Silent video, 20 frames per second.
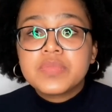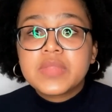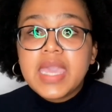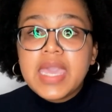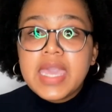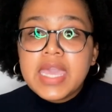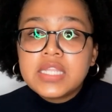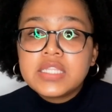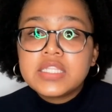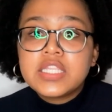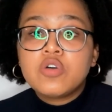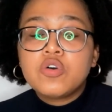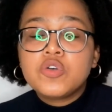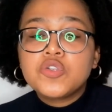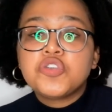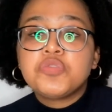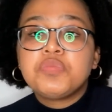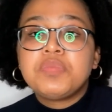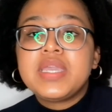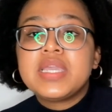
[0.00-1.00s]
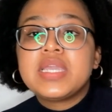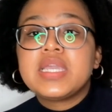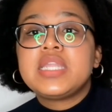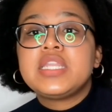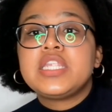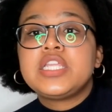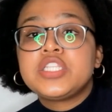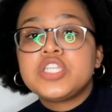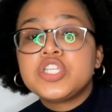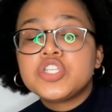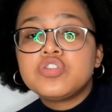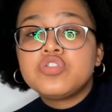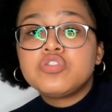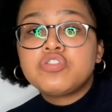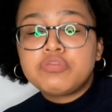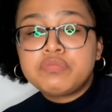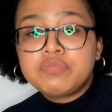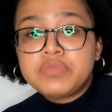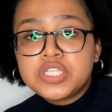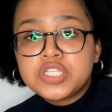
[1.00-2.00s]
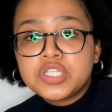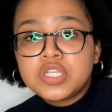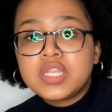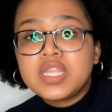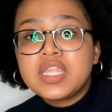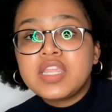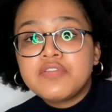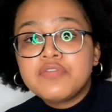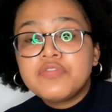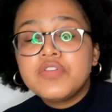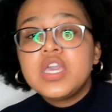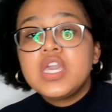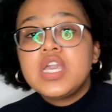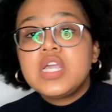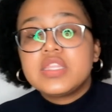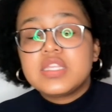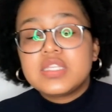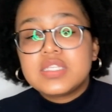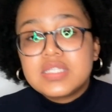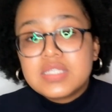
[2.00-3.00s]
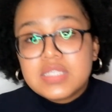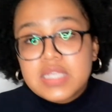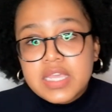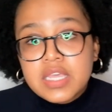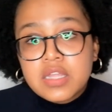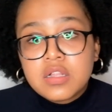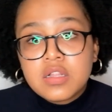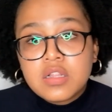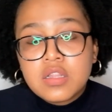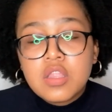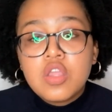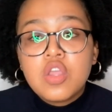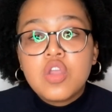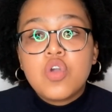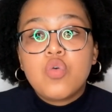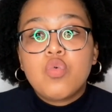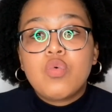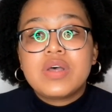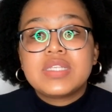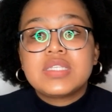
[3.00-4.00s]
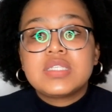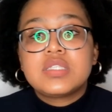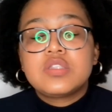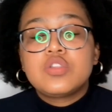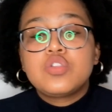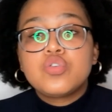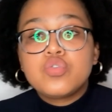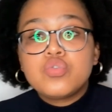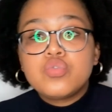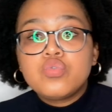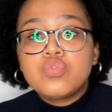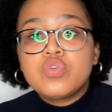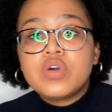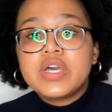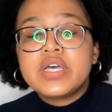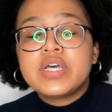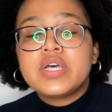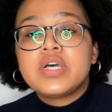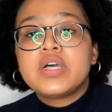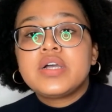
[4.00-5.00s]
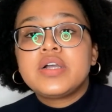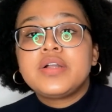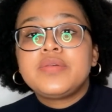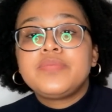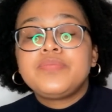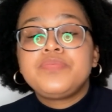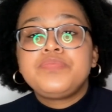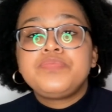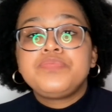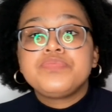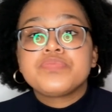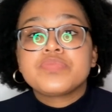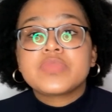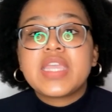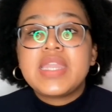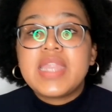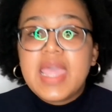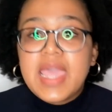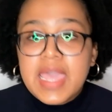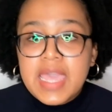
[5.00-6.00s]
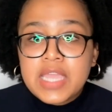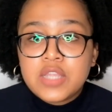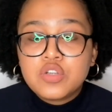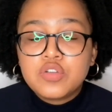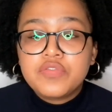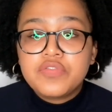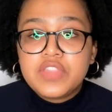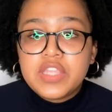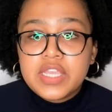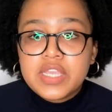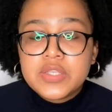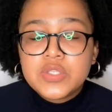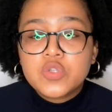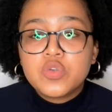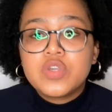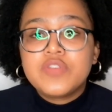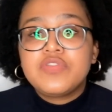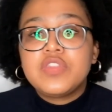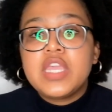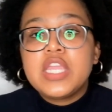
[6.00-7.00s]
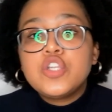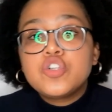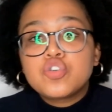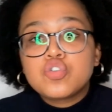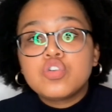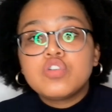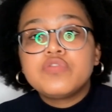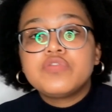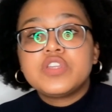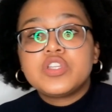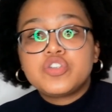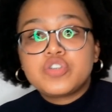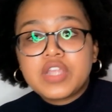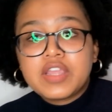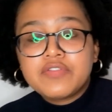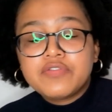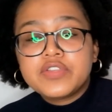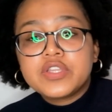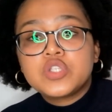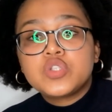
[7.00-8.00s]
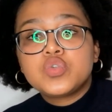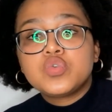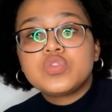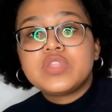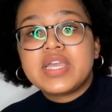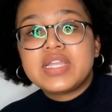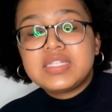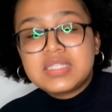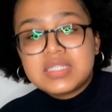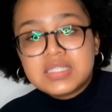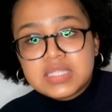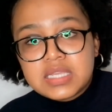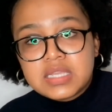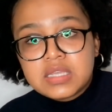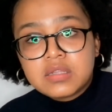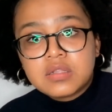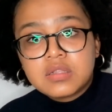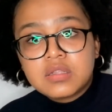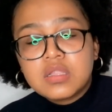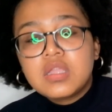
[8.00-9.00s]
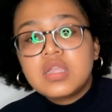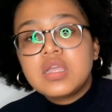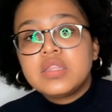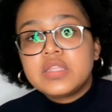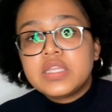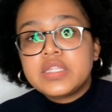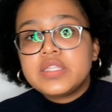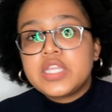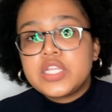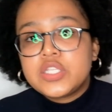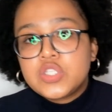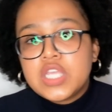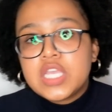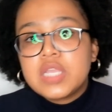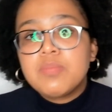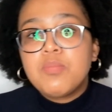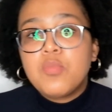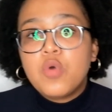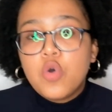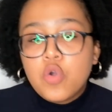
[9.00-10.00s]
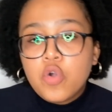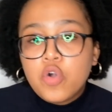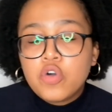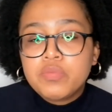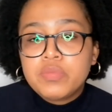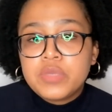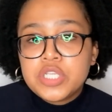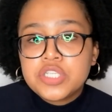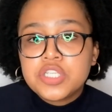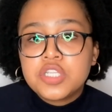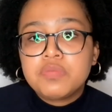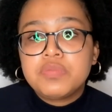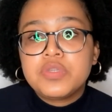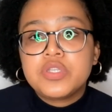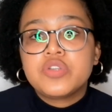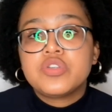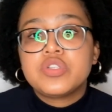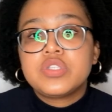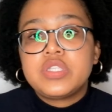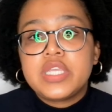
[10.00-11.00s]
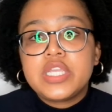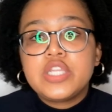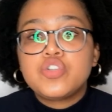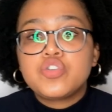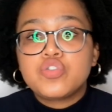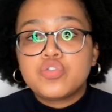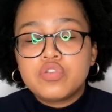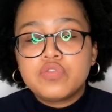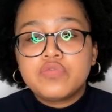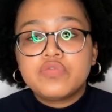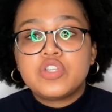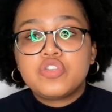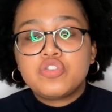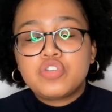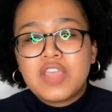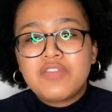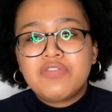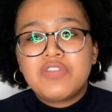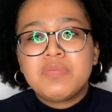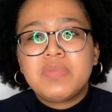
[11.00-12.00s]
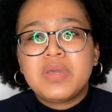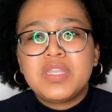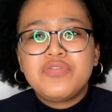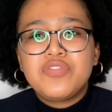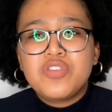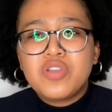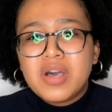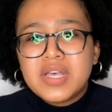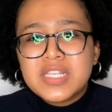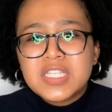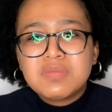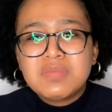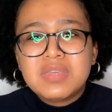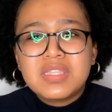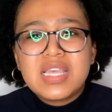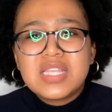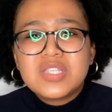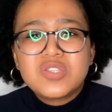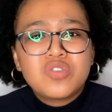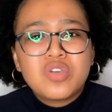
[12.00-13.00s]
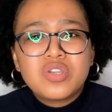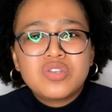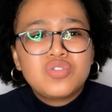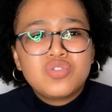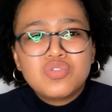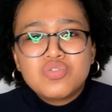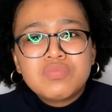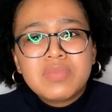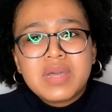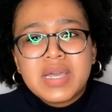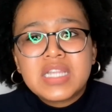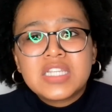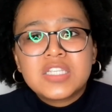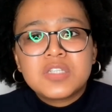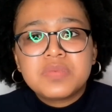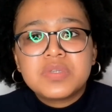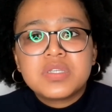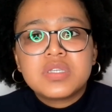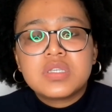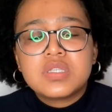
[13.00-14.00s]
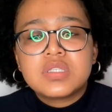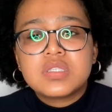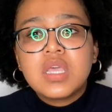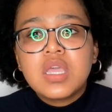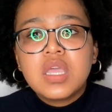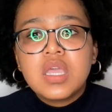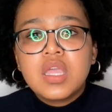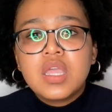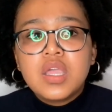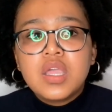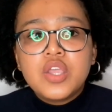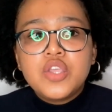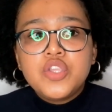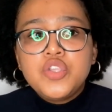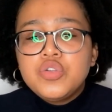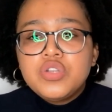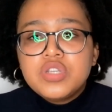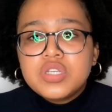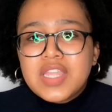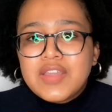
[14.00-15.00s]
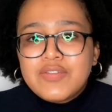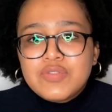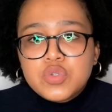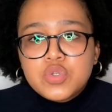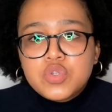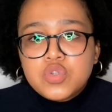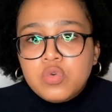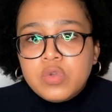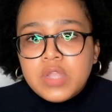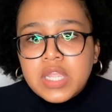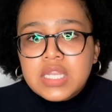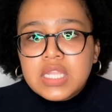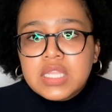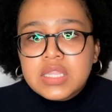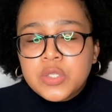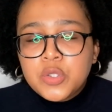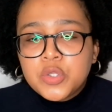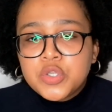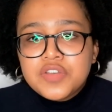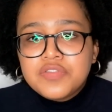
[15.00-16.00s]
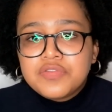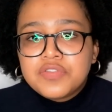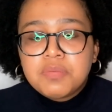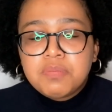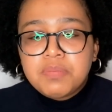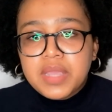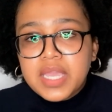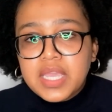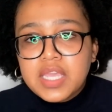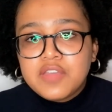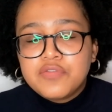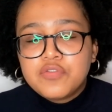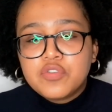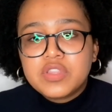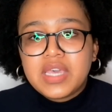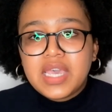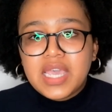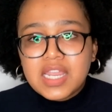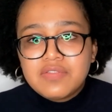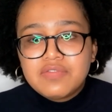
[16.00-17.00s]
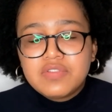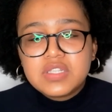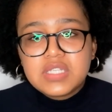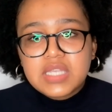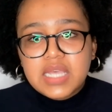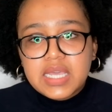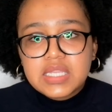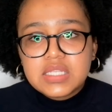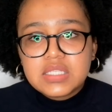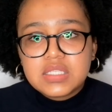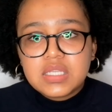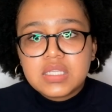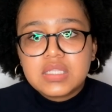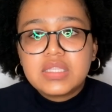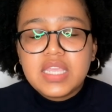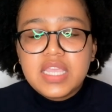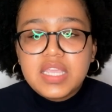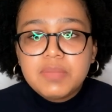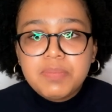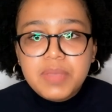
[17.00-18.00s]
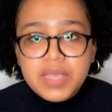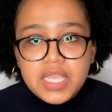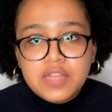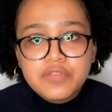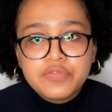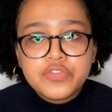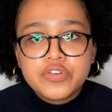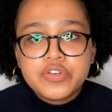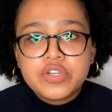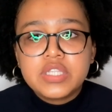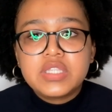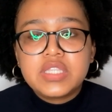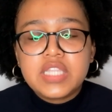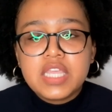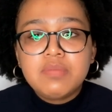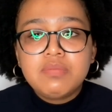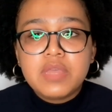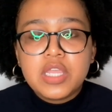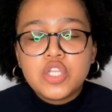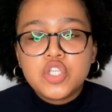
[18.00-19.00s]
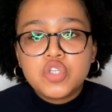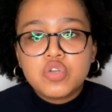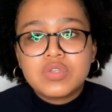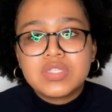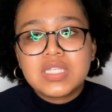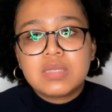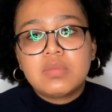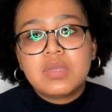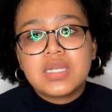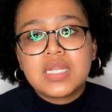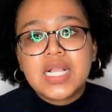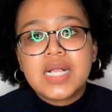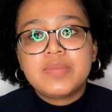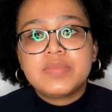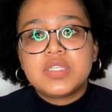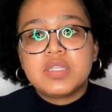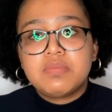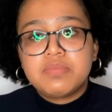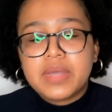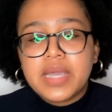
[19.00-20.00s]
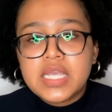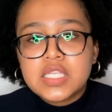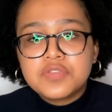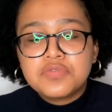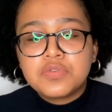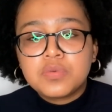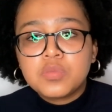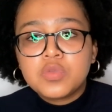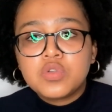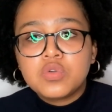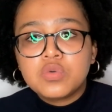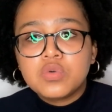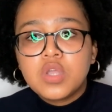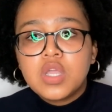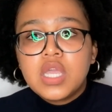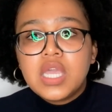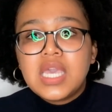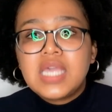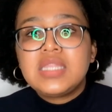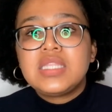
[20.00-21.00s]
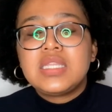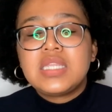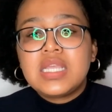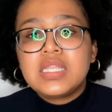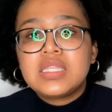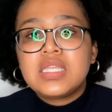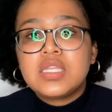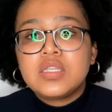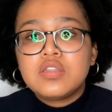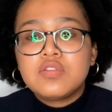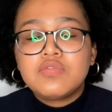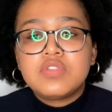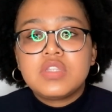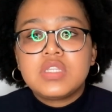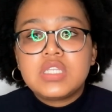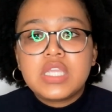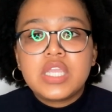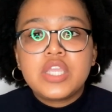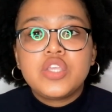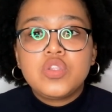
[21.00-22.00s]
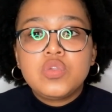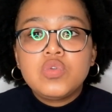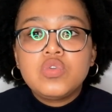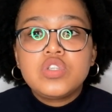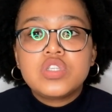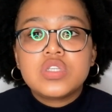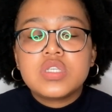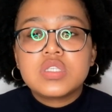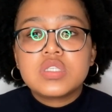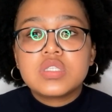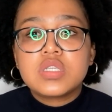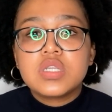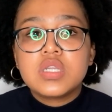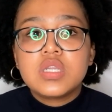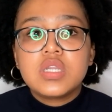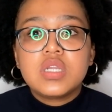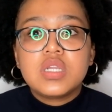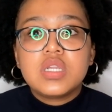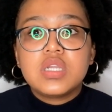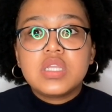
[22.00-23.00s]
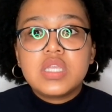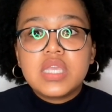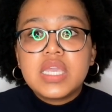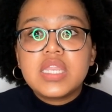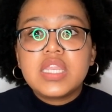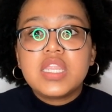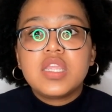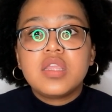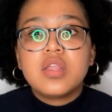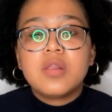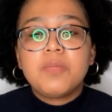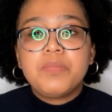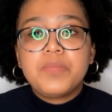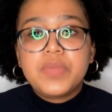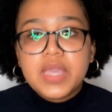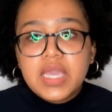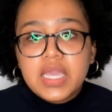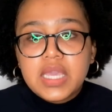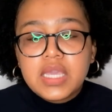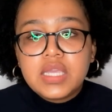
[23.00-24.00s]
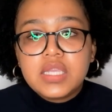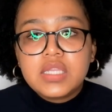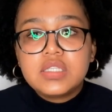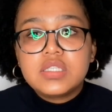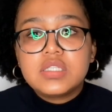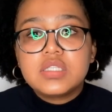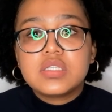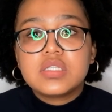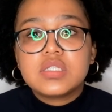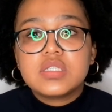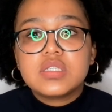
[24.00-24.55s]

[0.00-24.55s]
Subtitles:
And they also make an additional commission if the sale was through an ad of theirs. So if they drove the traffic to that sale, then they take more commission because they drove the traffic. But if you ask me, that's not too much, because you didn't have to do anything. You didn't even pay for the advertising. They paid for it. They made sure someone comes and buys from you, and then at the end of the day, you just getting paid